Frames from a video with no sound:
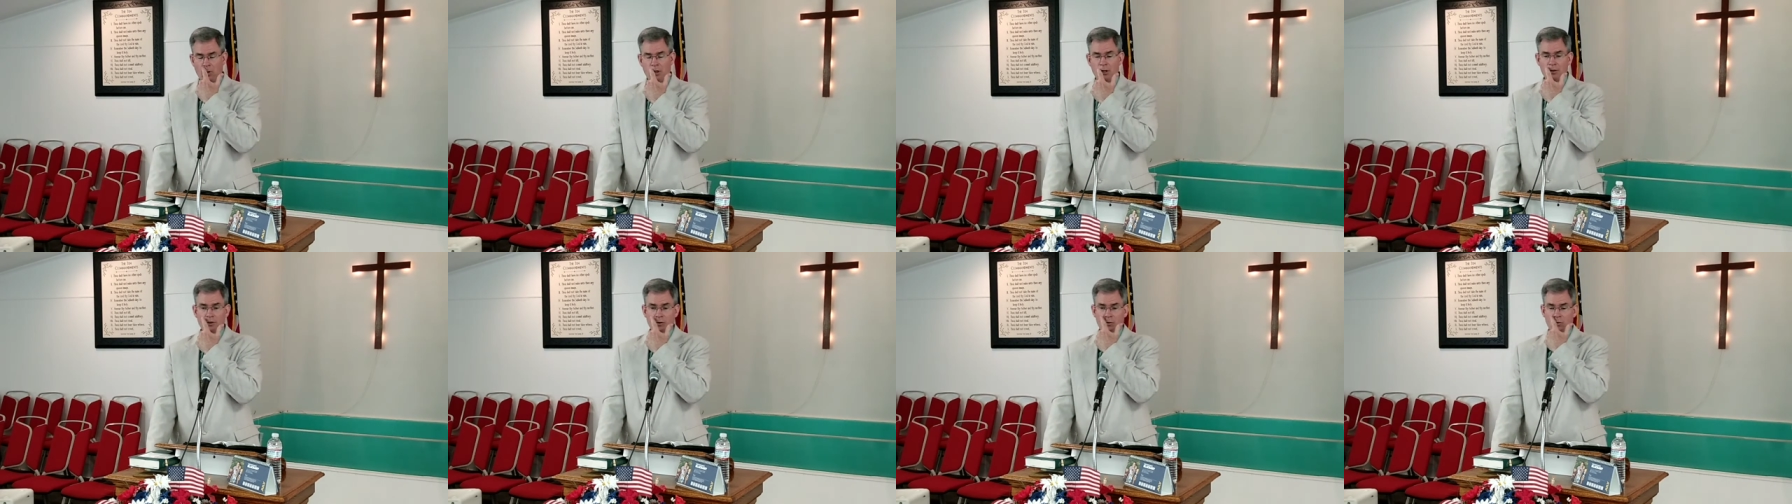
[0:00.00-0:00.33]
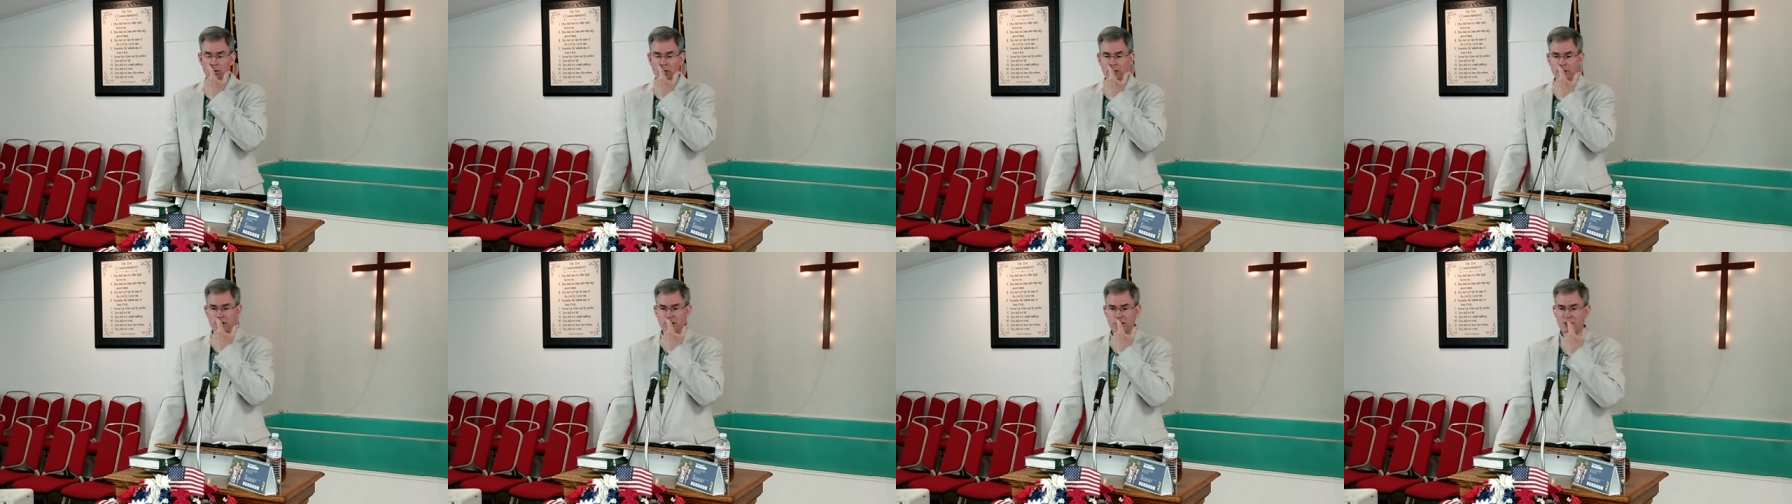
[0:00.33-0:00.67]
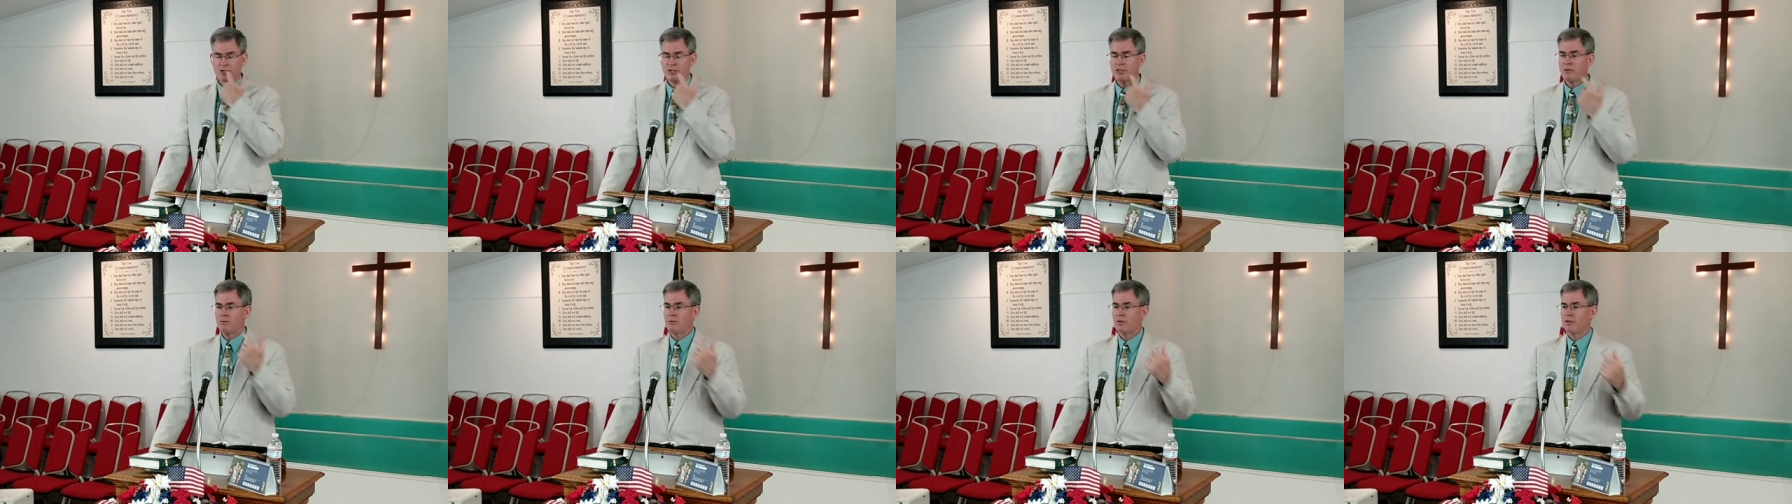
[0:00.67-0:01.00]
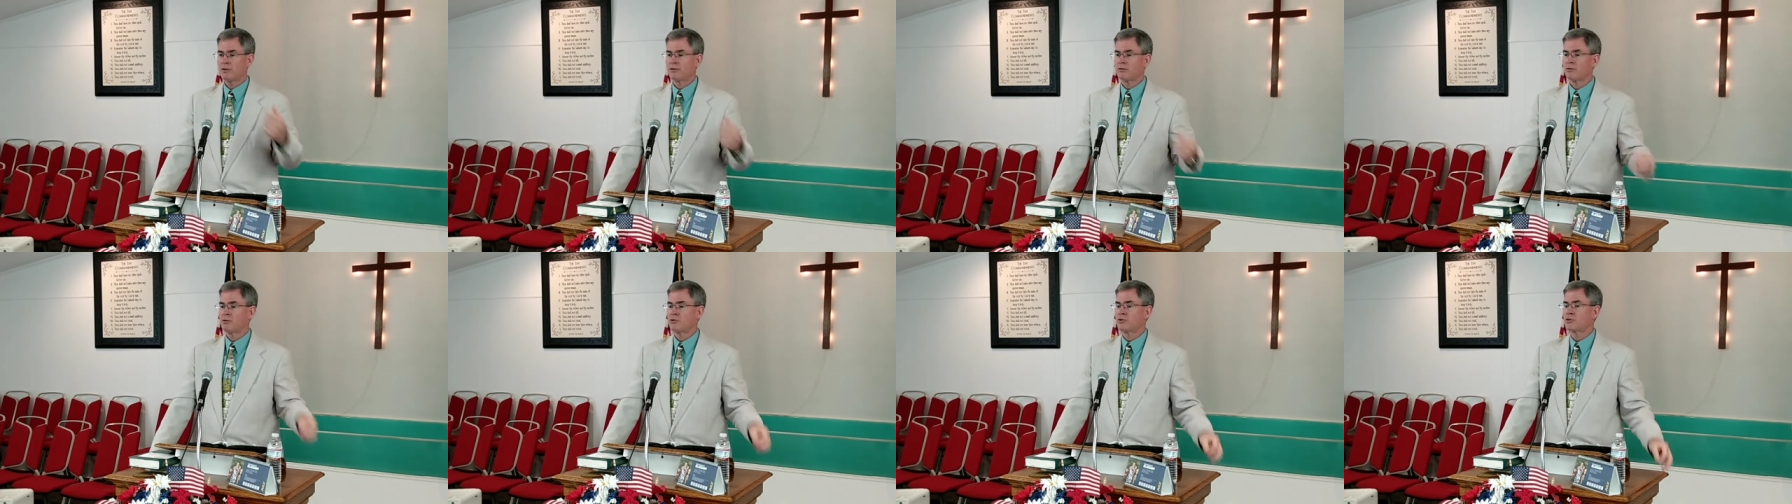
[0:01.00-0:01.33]
one of the ones that she
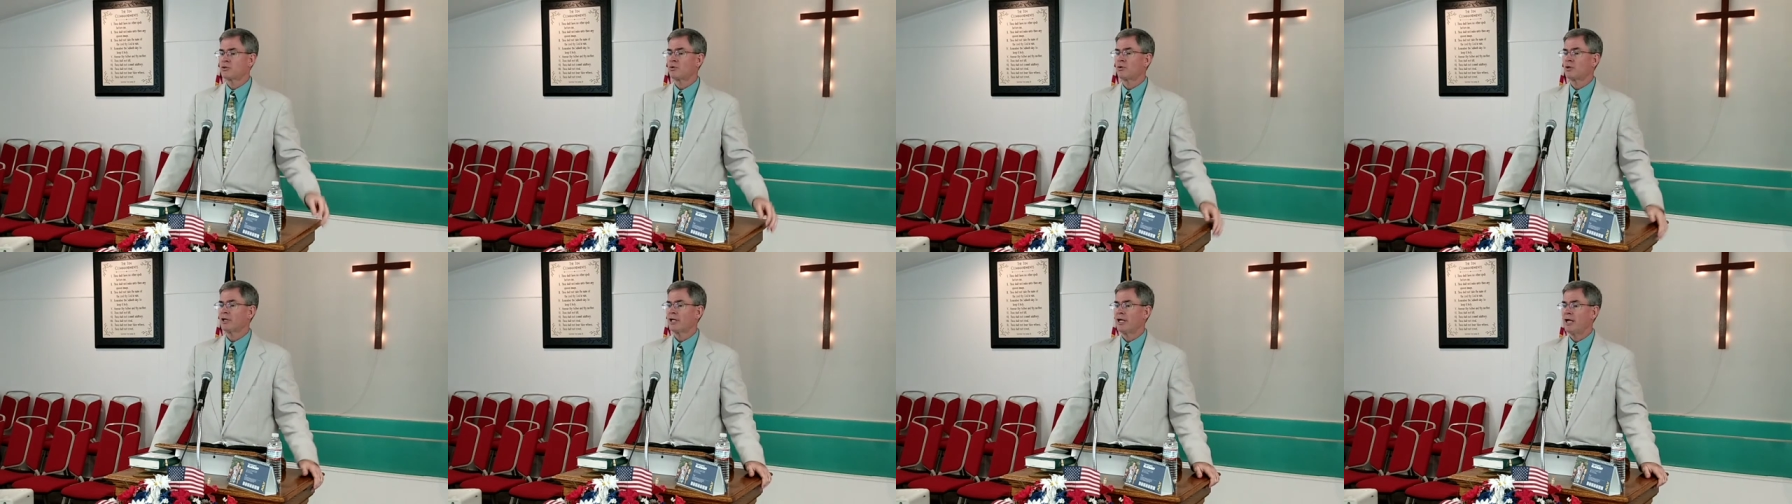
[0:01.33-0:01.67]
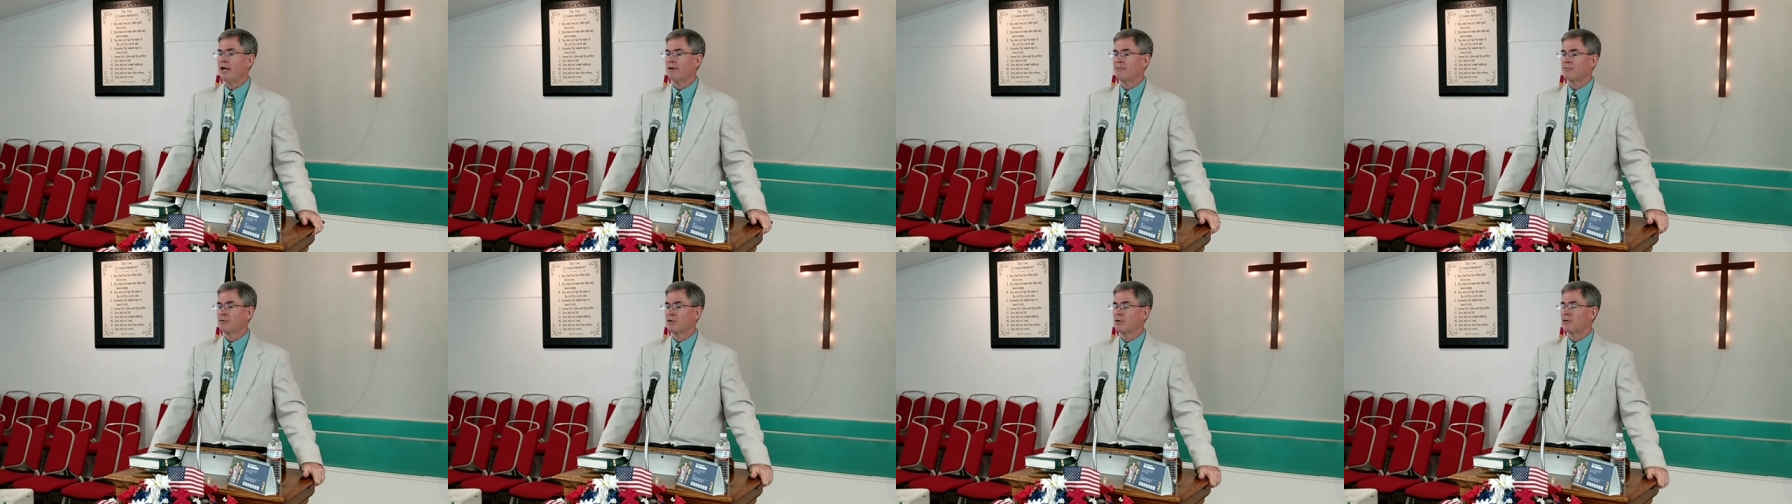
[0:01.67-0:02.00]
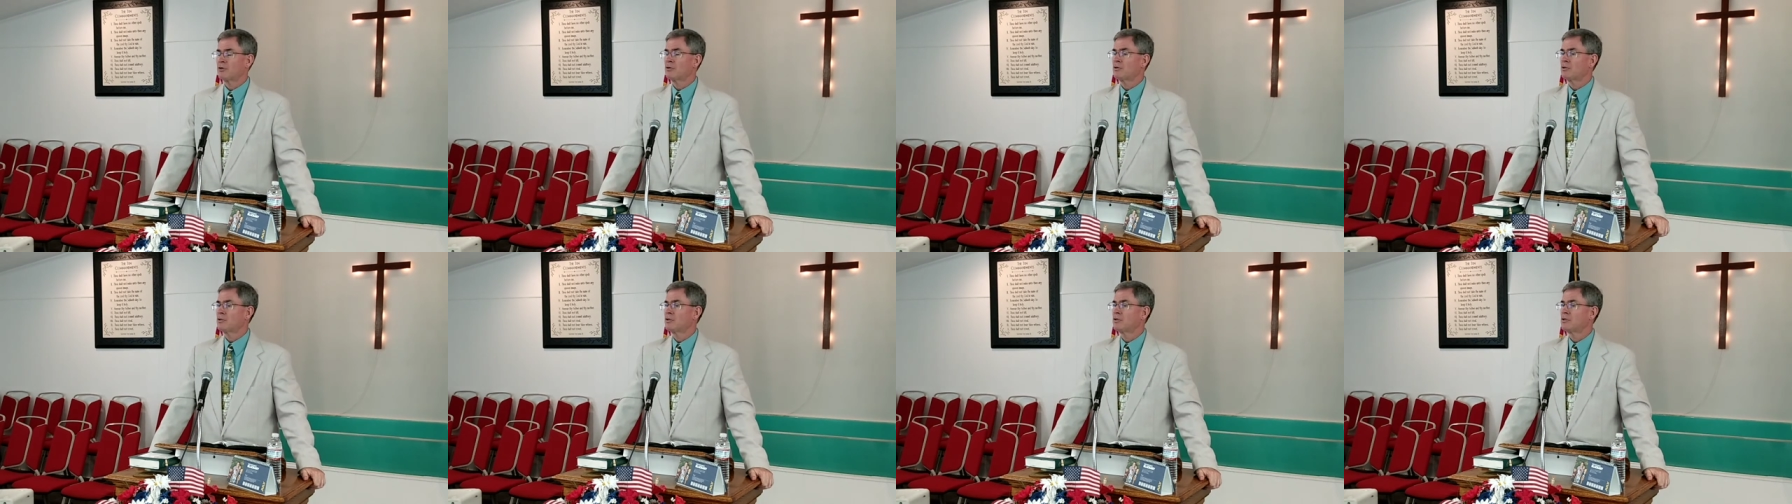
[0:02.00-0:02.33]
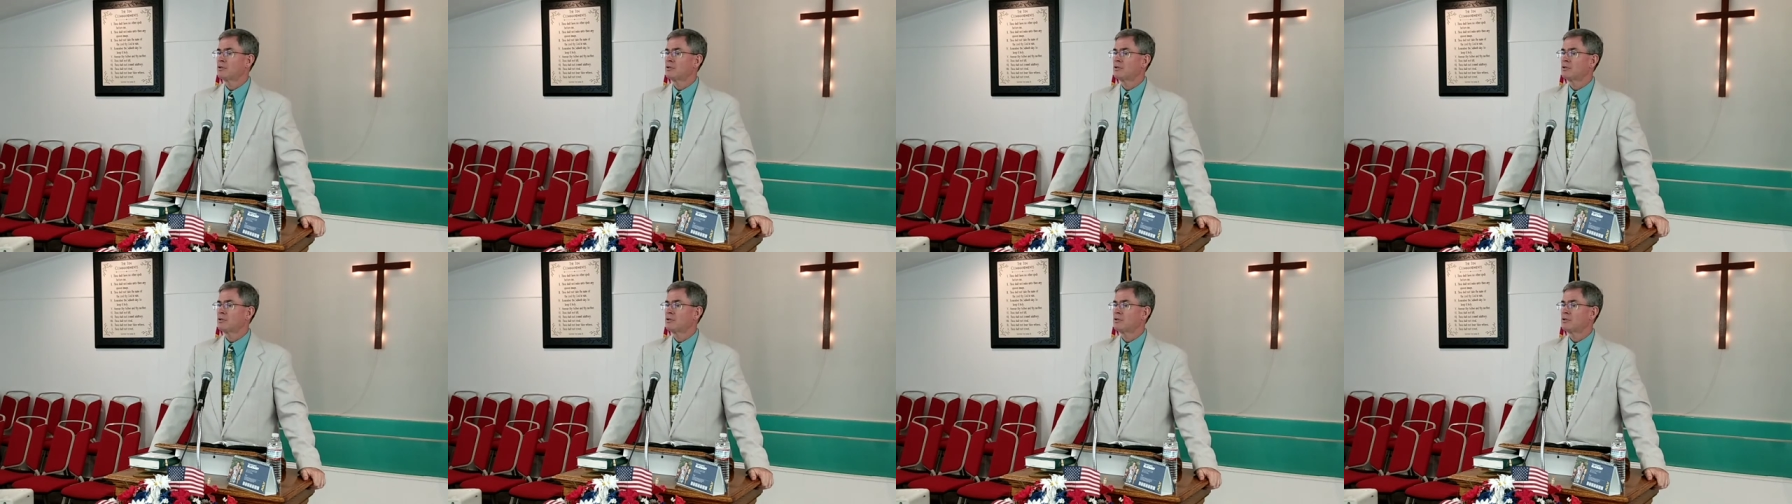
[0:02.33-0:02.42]
went through shortly after